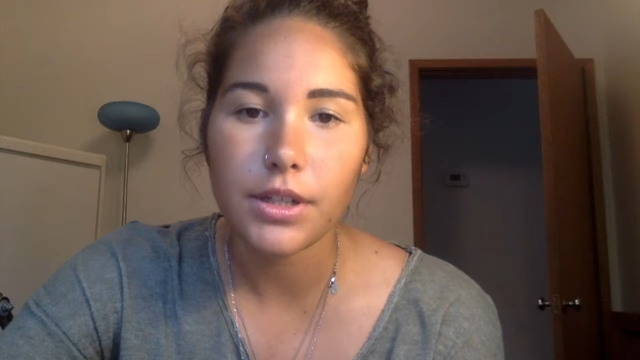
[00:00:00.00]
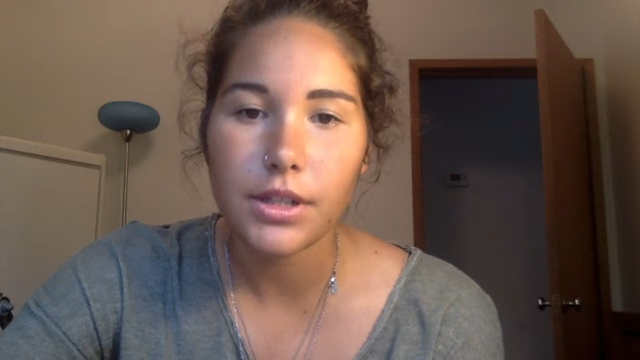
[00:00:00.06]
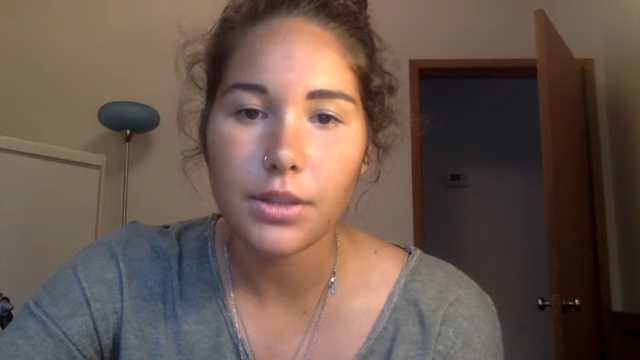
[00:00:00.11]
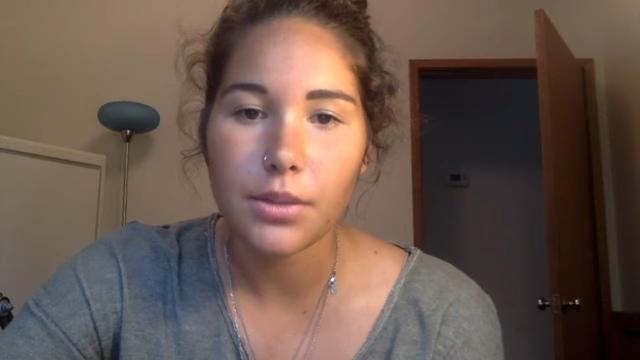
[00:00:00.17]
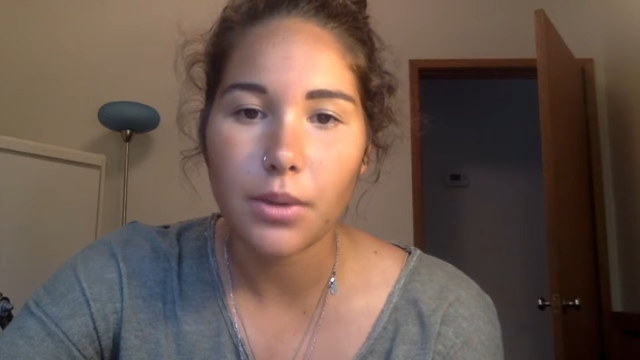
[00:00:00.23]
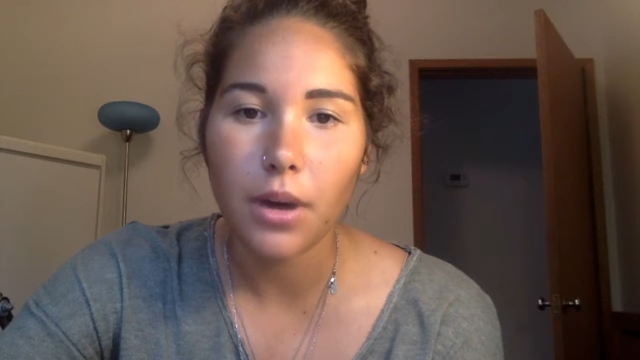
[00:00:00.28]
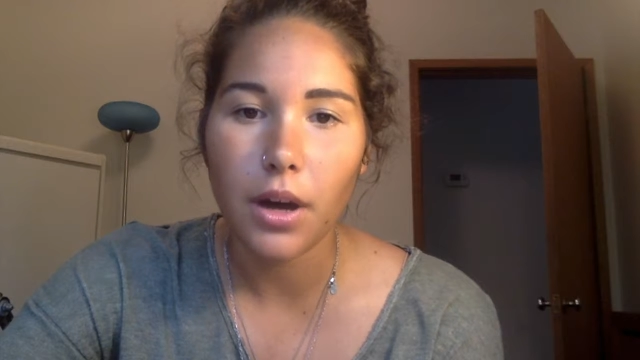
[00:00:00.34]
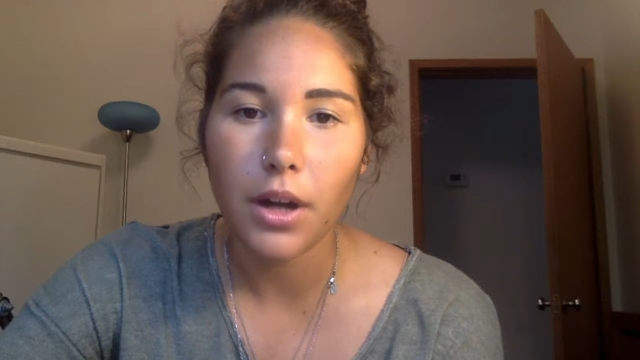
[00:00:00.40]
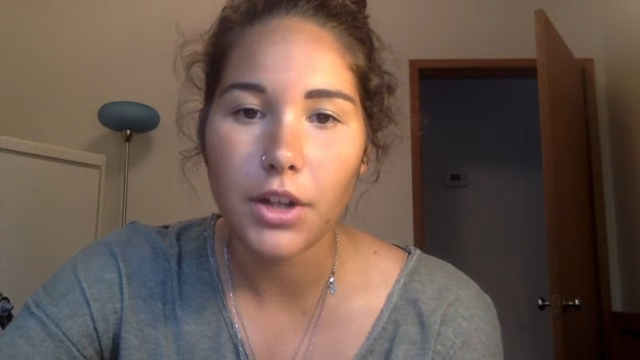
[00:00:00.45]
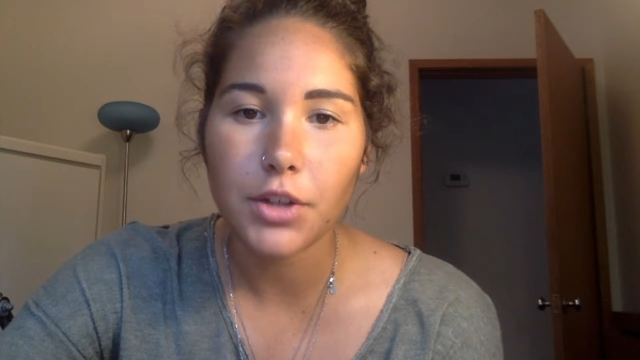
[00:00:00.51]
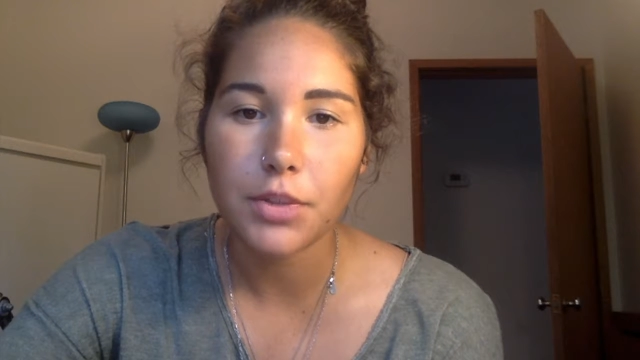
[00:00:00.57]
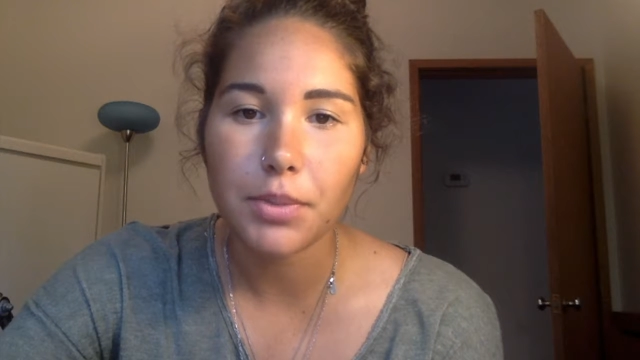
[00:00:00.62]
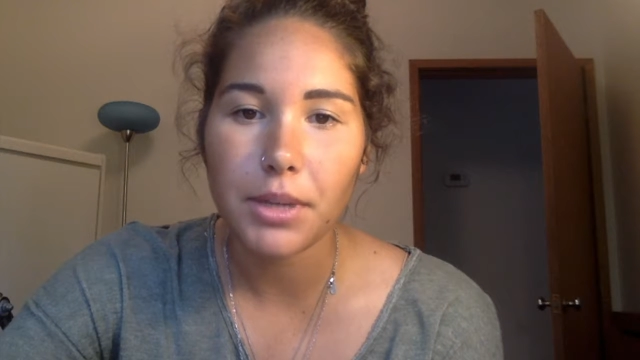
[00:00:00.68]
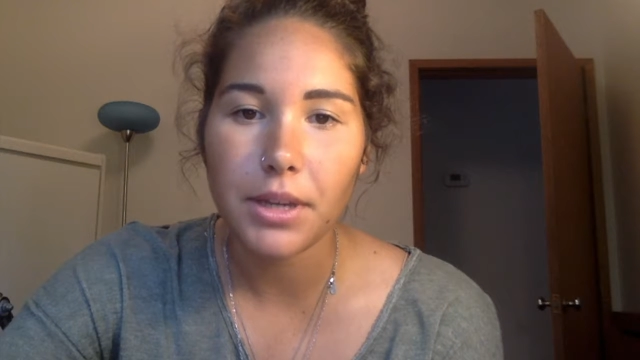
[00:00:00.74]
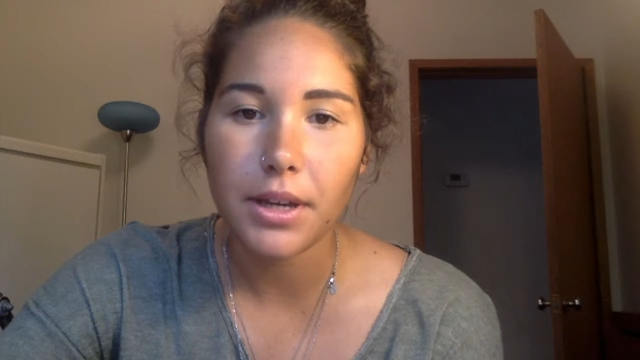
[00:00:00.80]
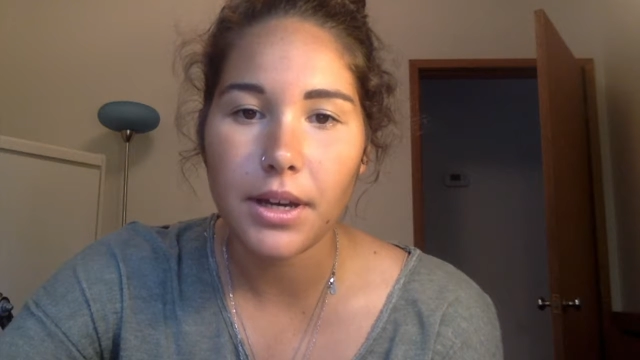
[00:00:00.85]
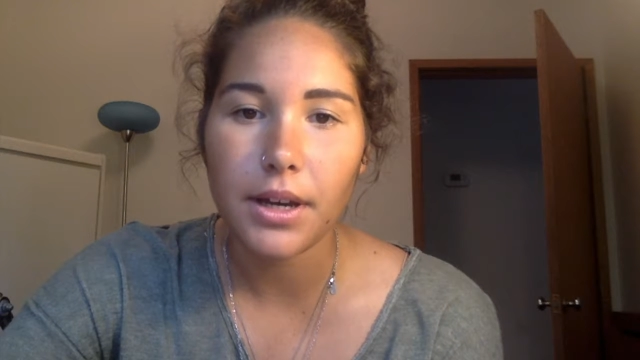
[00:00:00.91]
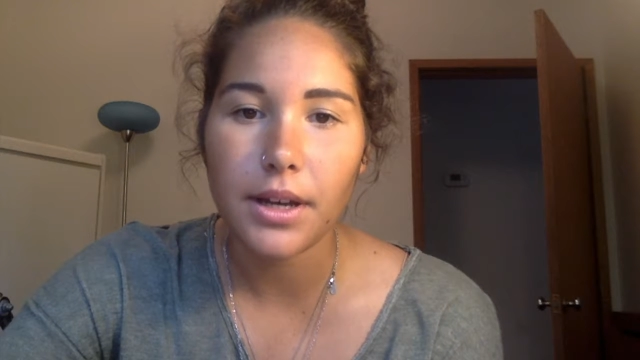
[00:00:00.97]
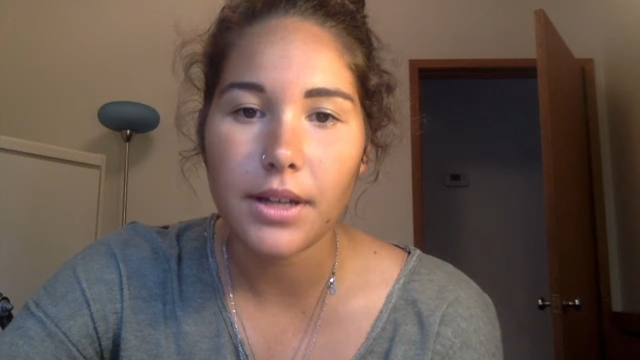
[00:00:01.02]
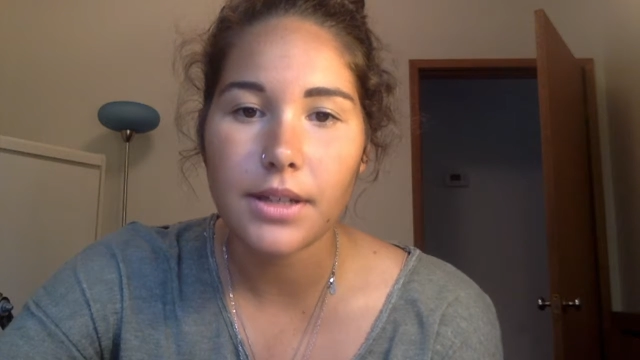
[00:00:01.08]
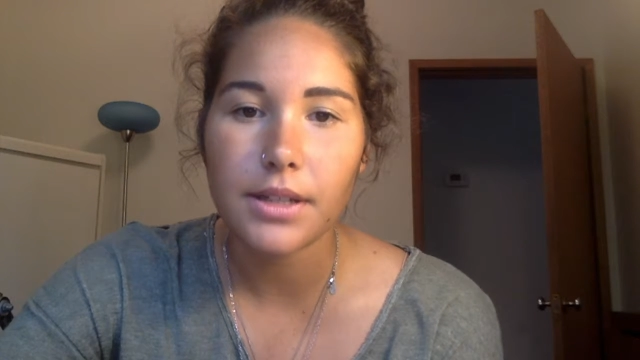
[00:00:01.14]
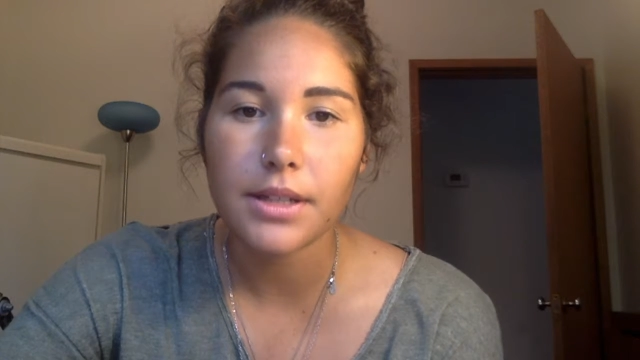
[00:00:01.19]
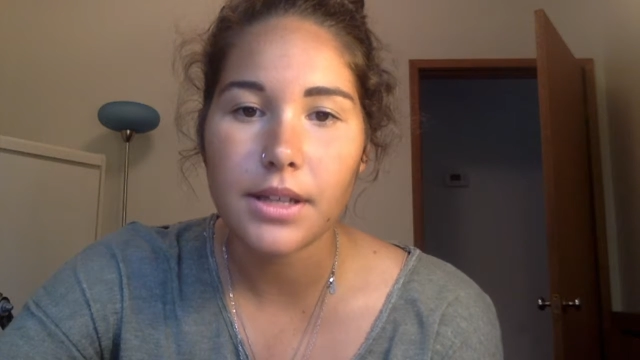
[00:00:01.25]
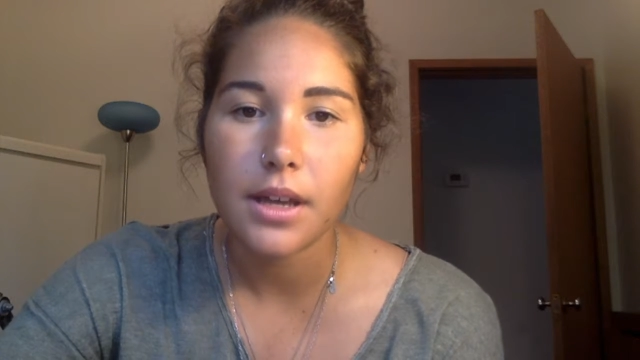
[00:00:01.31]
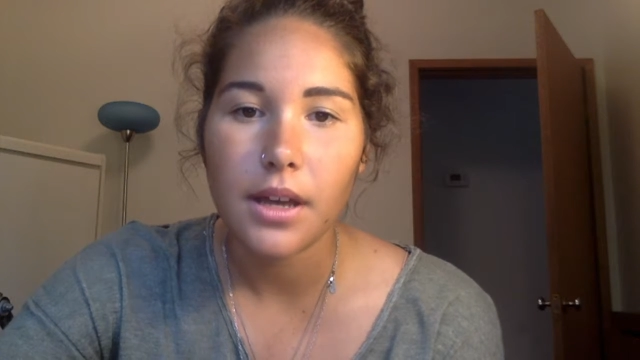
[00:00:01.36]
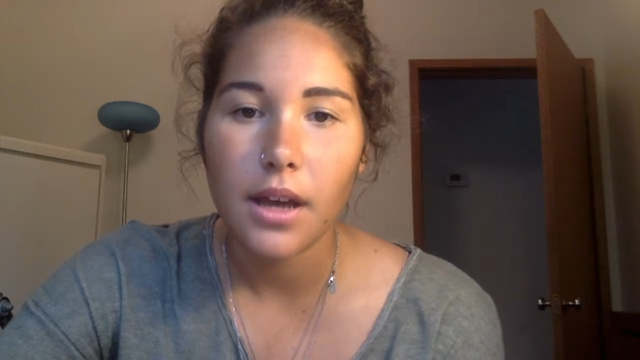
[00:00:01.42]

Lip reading: to watch because